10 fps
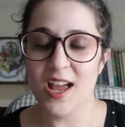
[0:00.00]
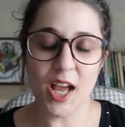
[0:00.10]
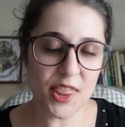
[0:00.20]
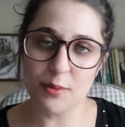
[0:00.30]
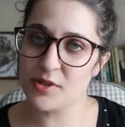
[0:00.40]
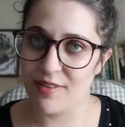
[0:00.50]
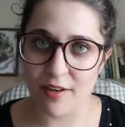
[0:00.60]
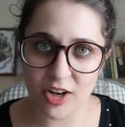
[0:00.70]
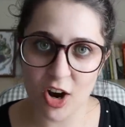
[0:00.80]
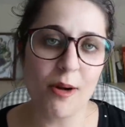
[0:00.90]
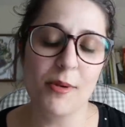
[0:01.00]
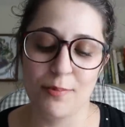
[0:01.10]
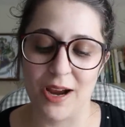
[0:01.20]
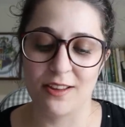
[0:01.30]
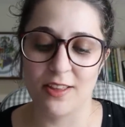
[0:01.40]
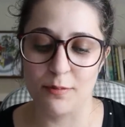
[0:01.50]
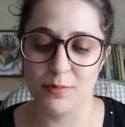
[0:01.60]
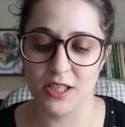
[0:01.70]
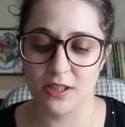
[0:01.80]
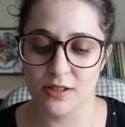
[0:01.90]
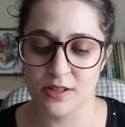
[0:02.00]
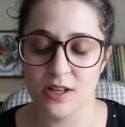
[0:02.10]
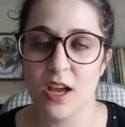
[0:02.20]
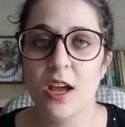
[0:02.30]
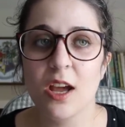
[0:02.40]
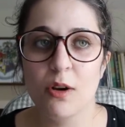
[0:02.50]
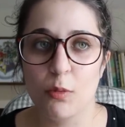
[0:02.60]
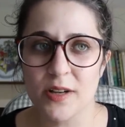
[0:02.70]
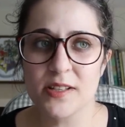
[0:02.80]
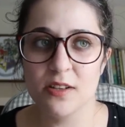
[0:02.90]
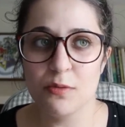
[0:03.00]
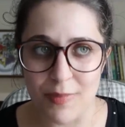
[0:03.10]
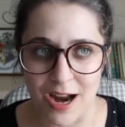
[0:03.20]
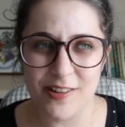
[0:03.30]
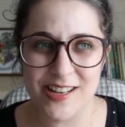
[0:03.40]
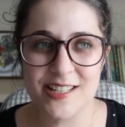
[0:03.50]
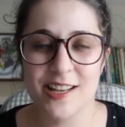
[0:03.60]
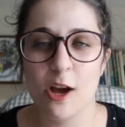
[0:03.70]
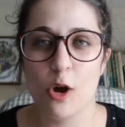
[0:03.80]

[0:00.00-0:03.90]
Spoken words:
and that was very common back then because once you're married,